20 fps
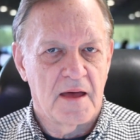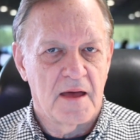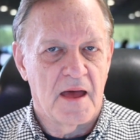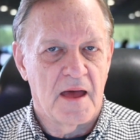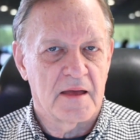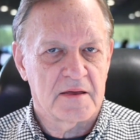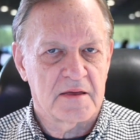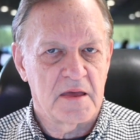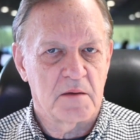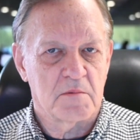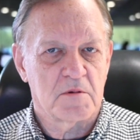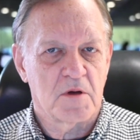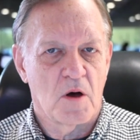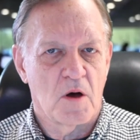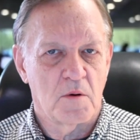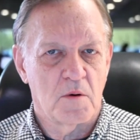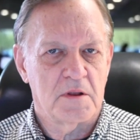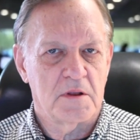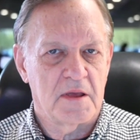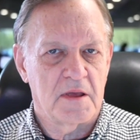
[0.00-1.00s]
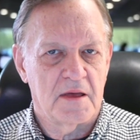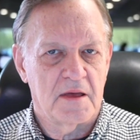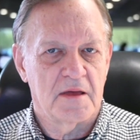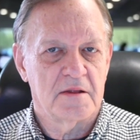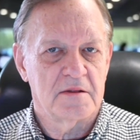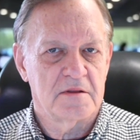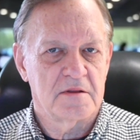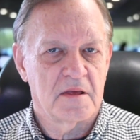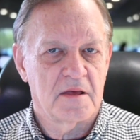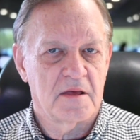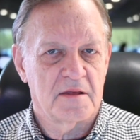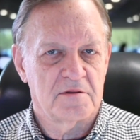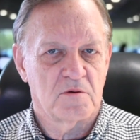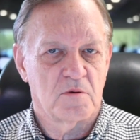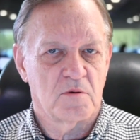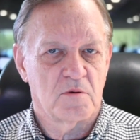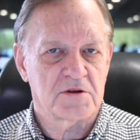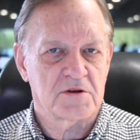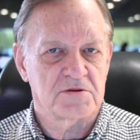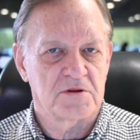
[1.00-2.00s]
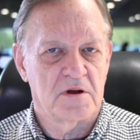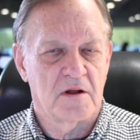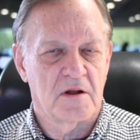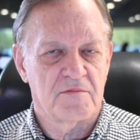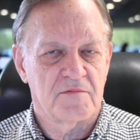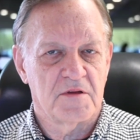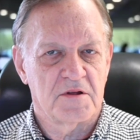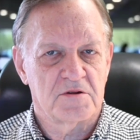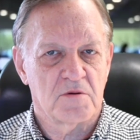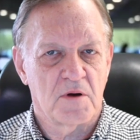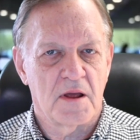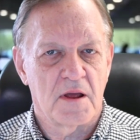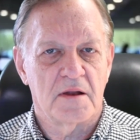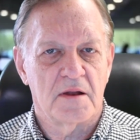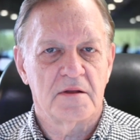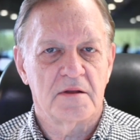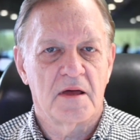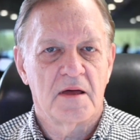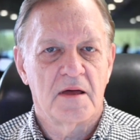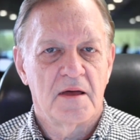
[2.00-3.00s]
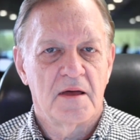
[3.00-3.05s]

and keep going in the direction of the trend.